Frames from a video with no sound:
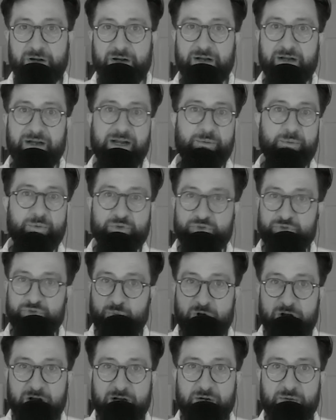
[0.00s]
I would just
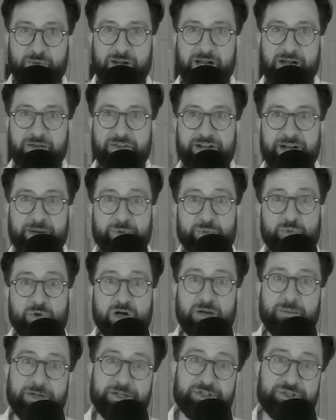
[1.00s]
walk around, and I would
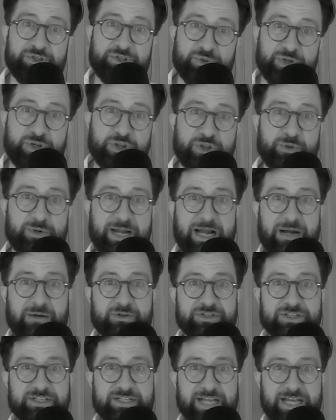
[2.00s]
walk about 2 to 3
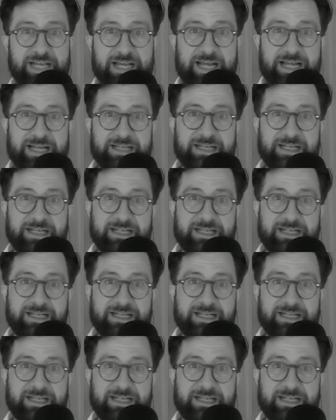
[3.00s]
hours a day and